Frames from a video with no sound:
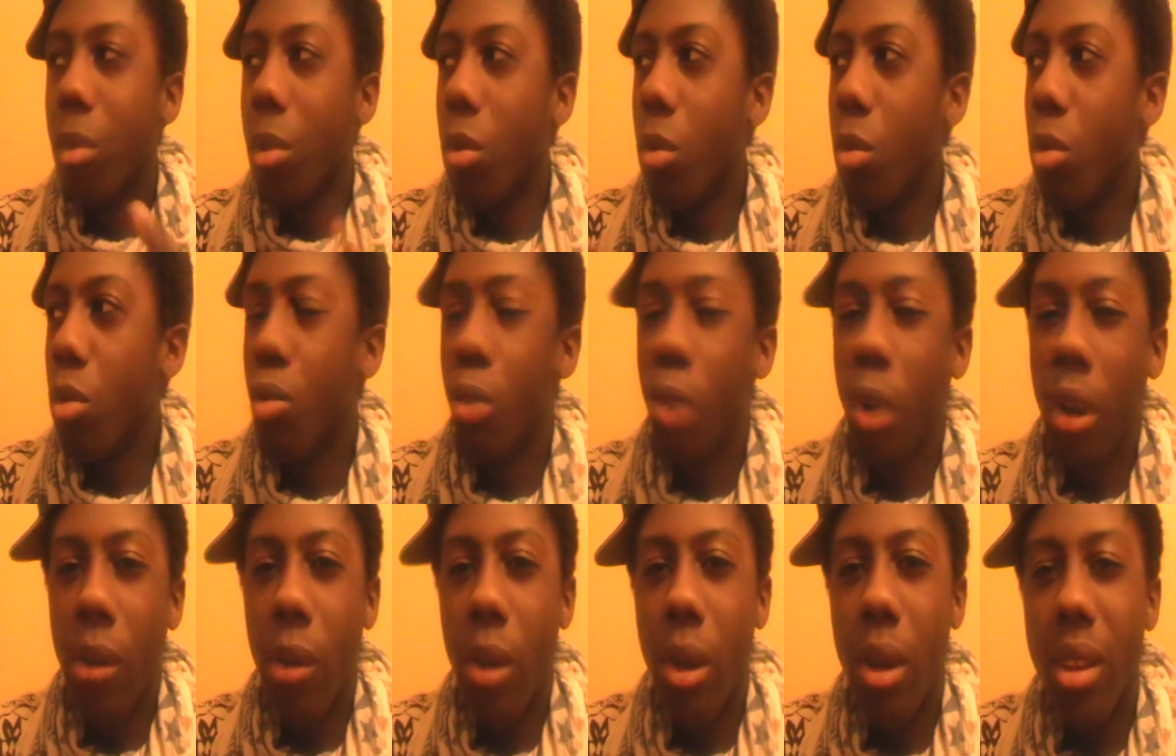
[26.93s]
Ooh,
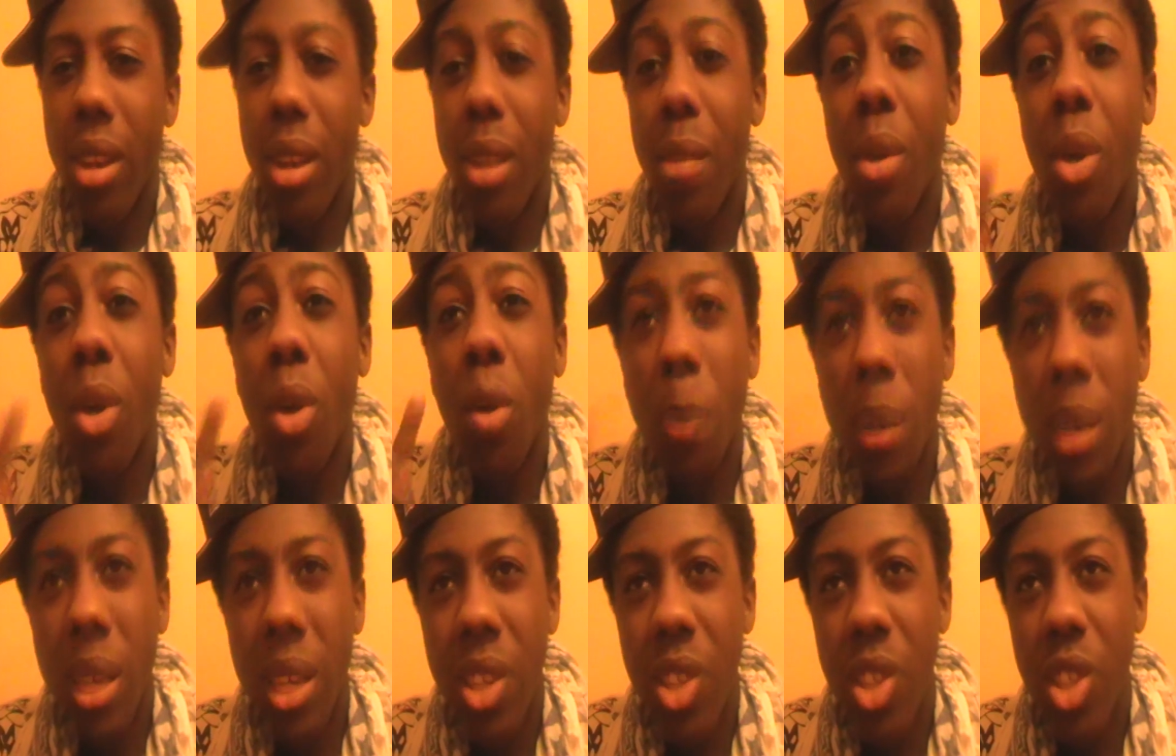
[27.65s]
wait, wait, let me go
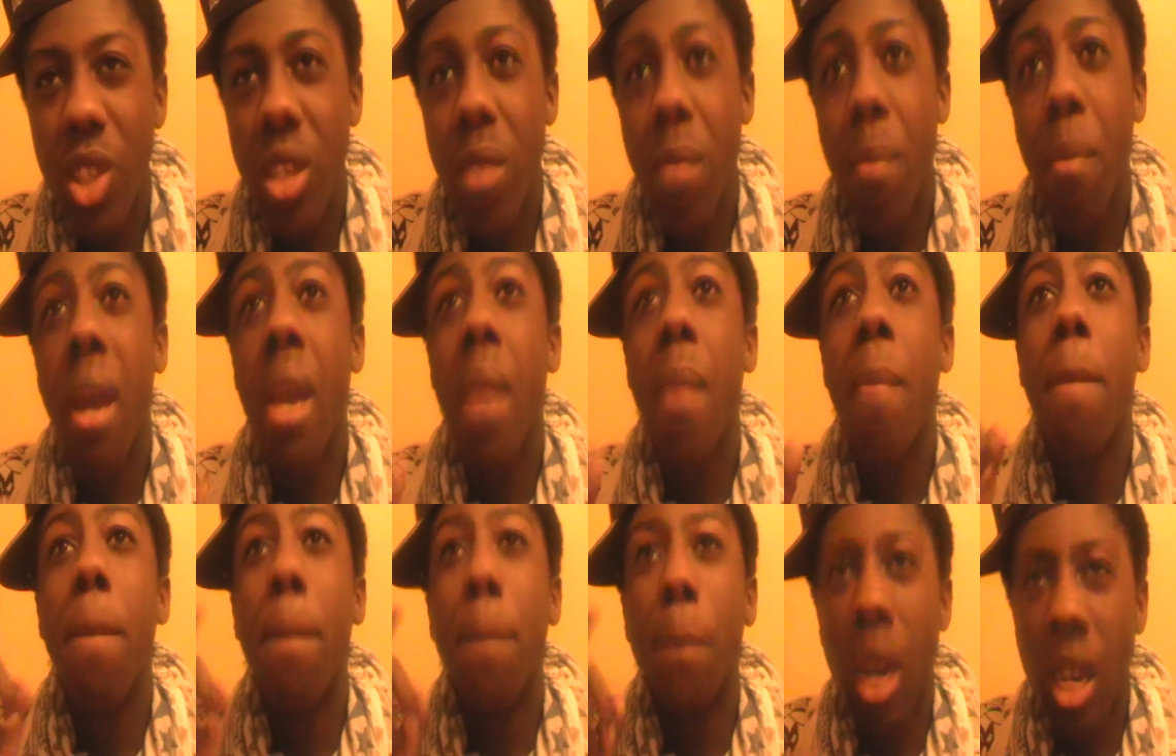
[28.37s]
PG.
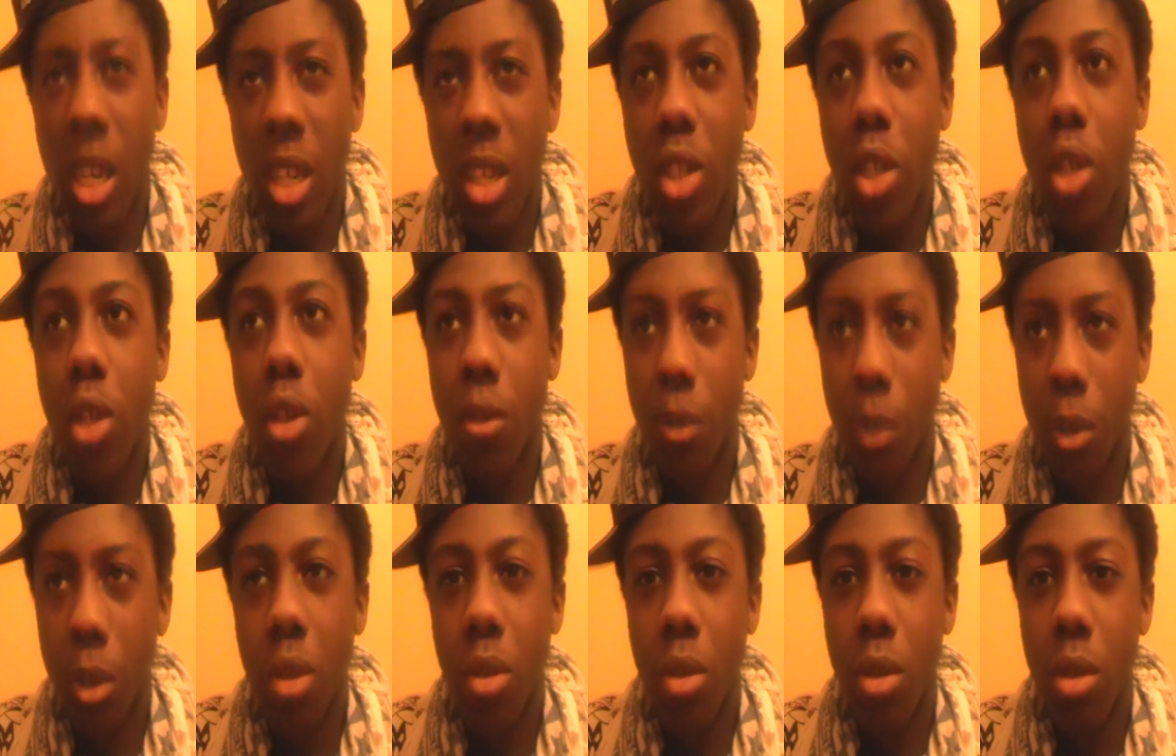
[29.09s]
My butt
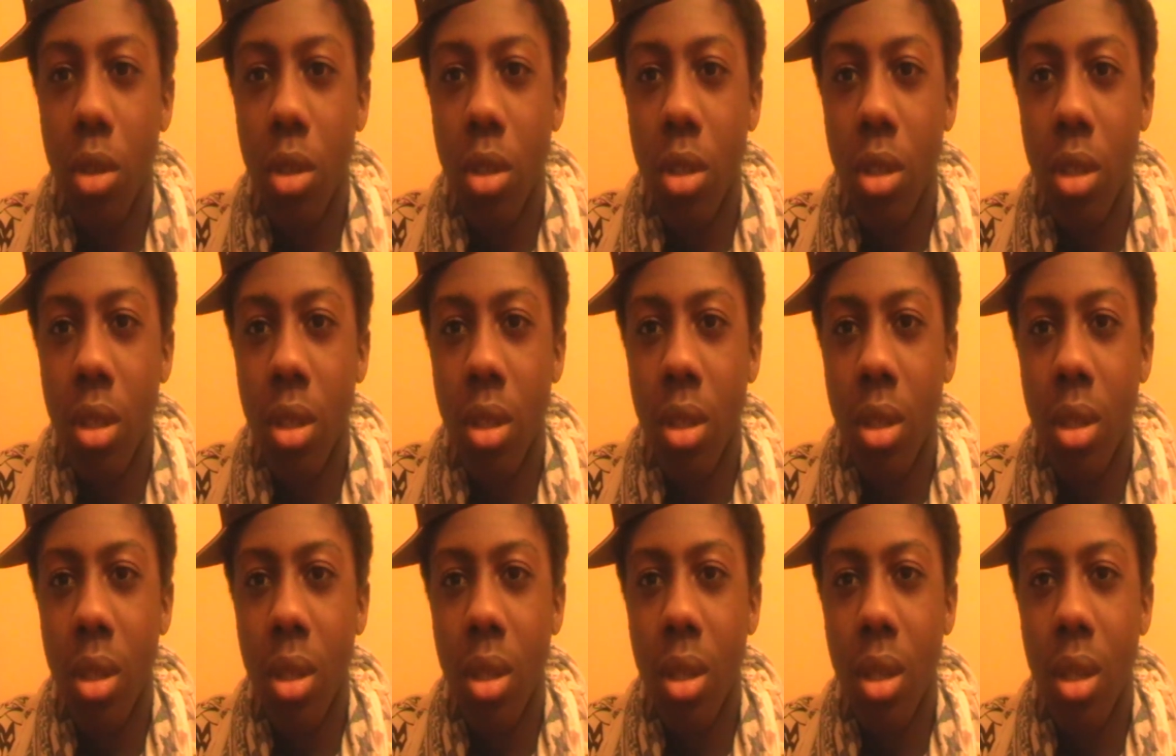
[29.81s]
froze.
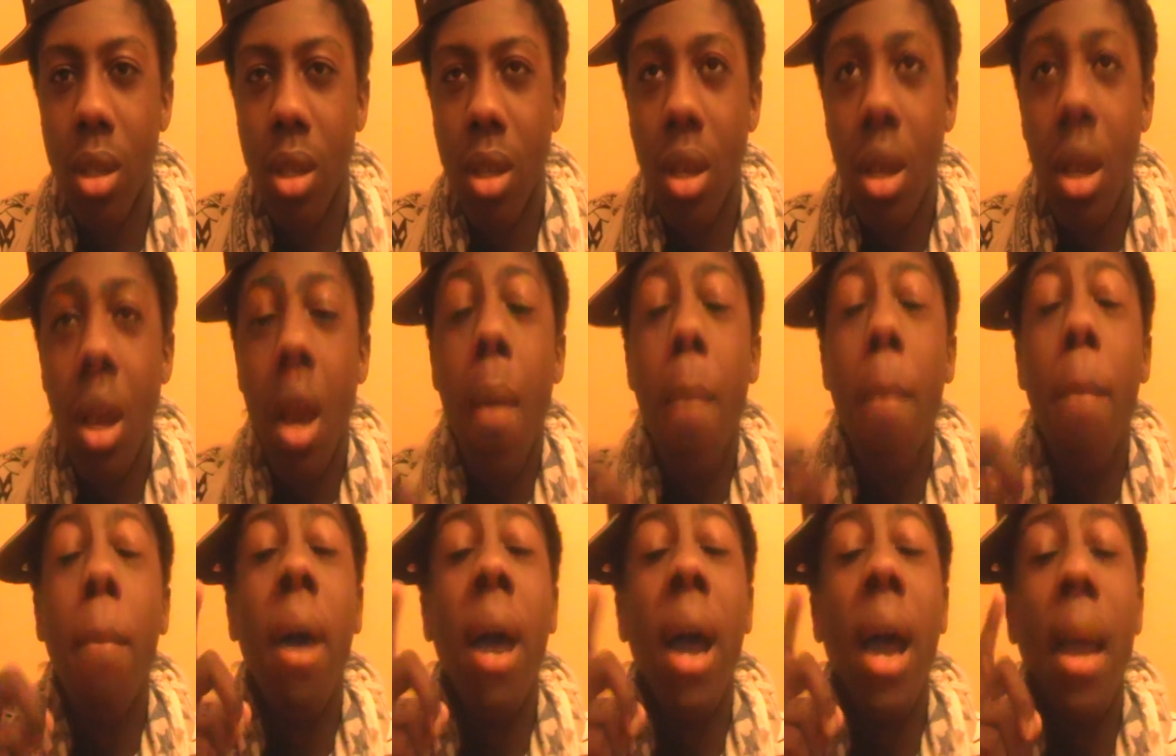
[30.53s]

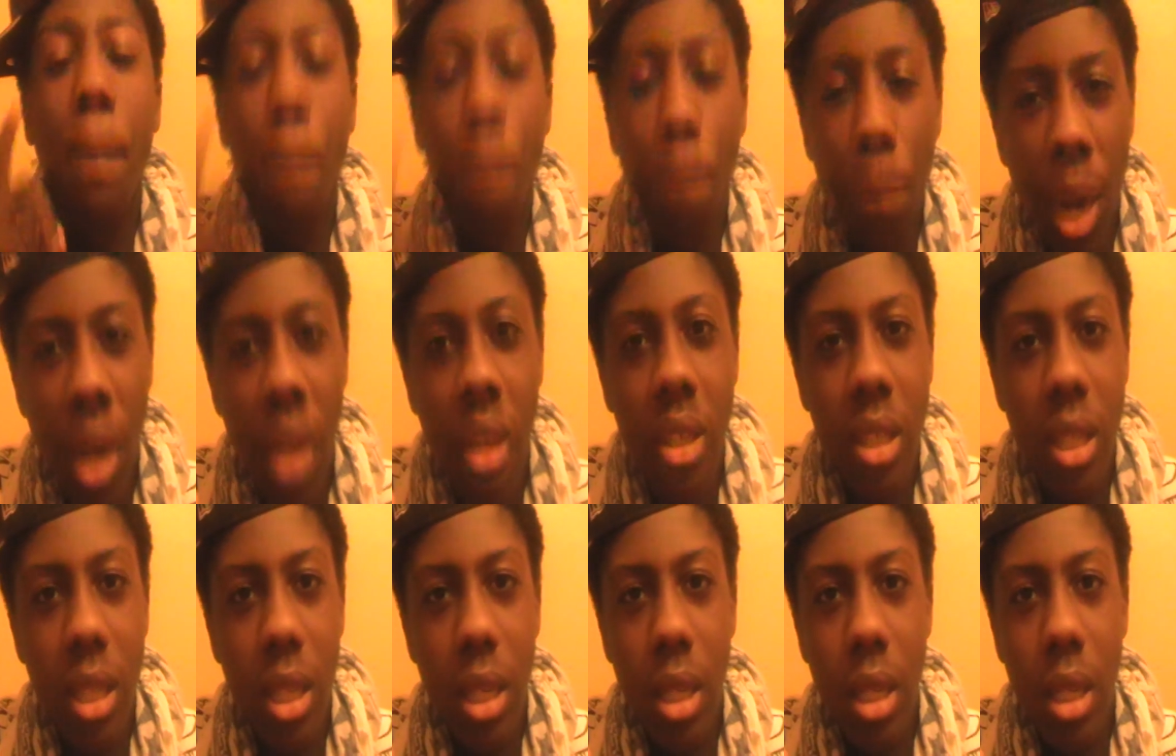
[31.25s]
My
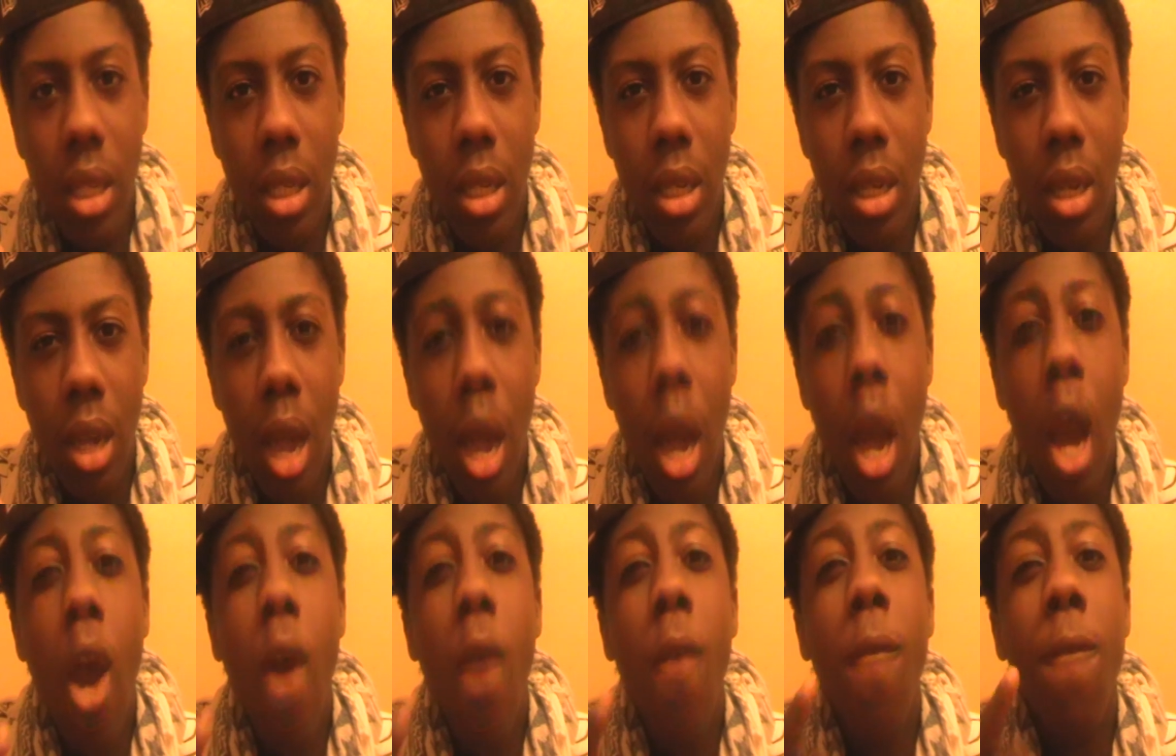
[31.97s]
butt
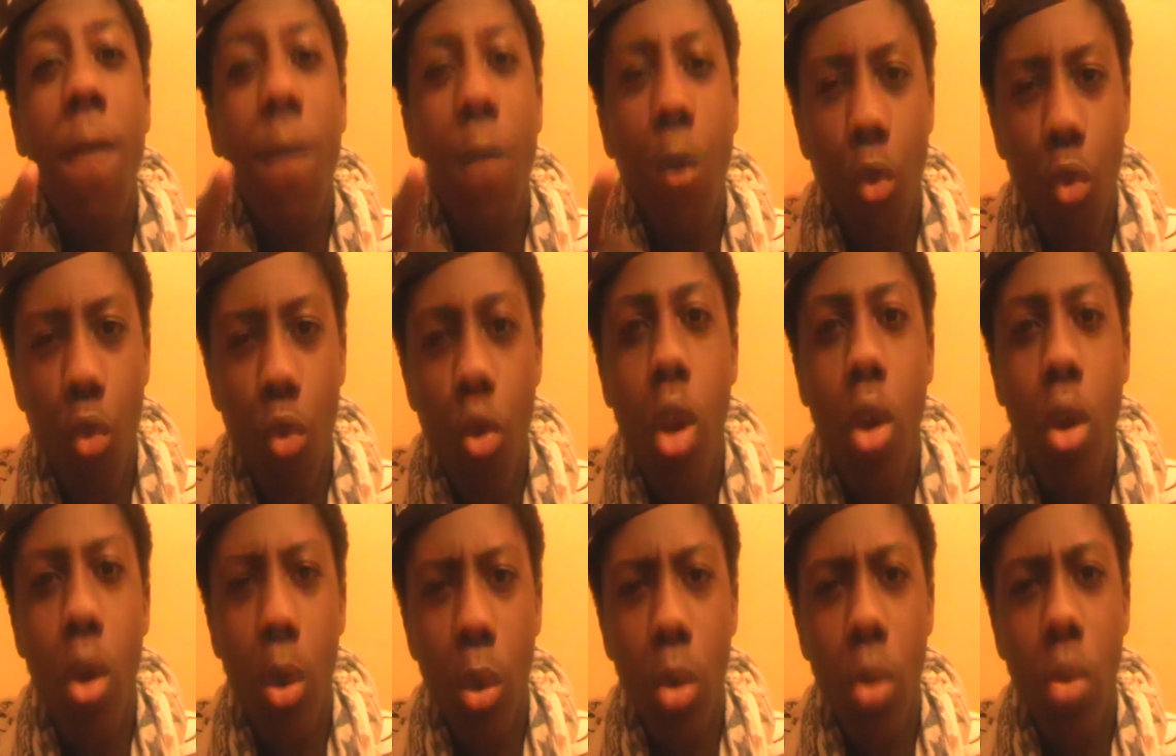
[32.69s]

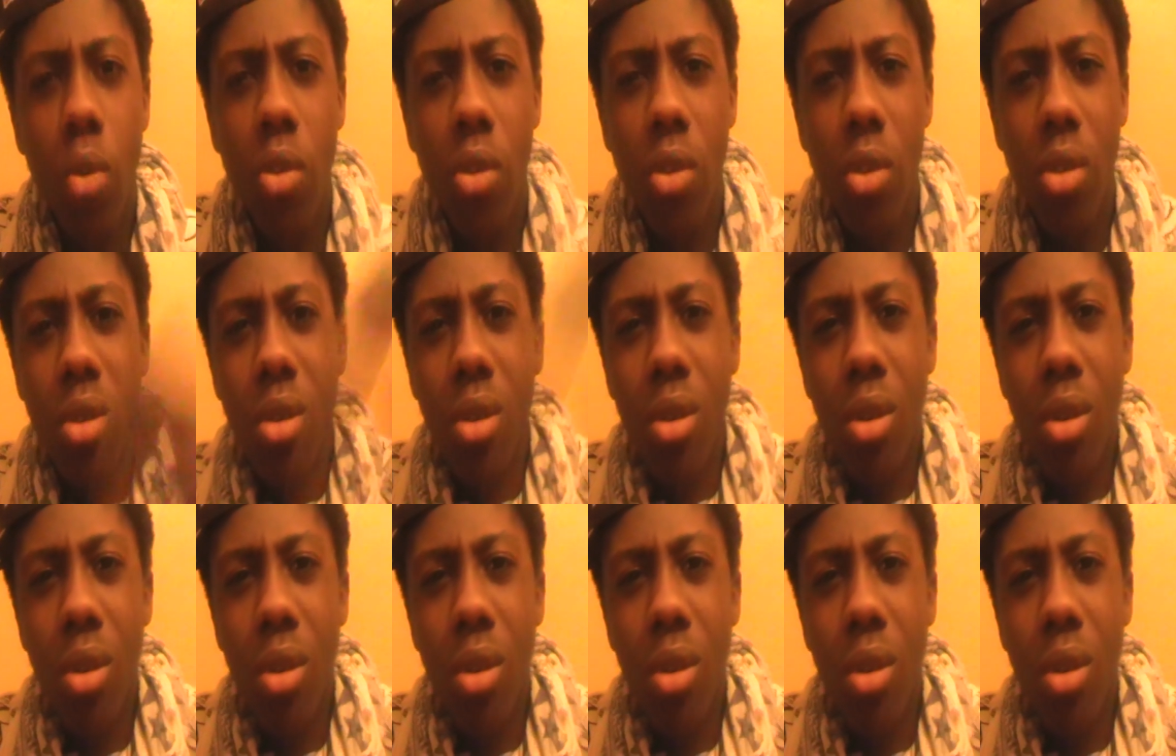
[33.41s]
froze.